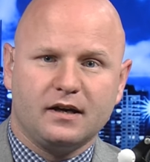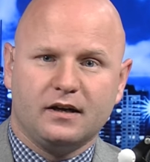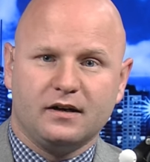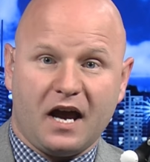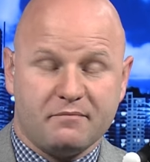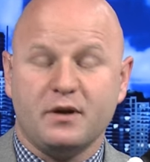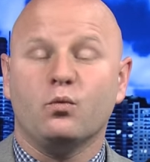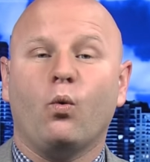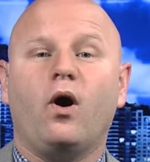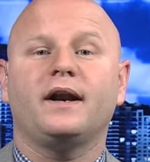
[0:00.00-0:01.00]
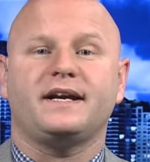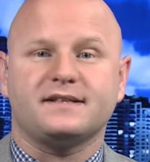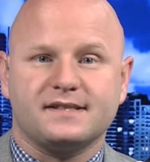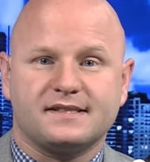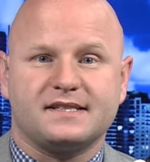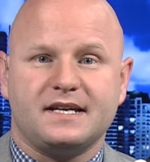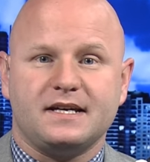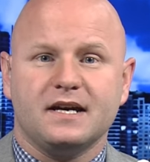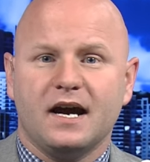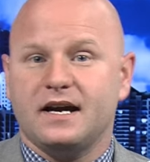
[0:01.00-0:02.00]
uh, have been wanting to
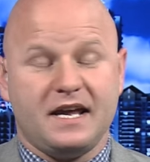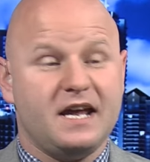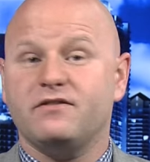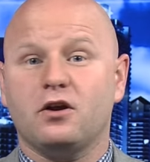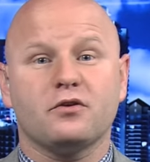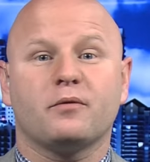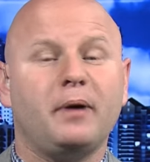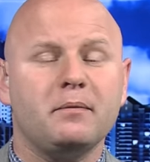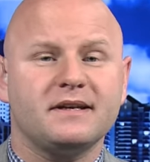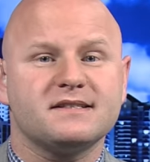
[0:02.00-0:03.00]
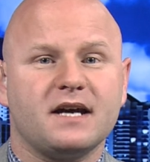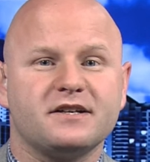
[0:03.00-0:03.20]
see, even on the Republican side.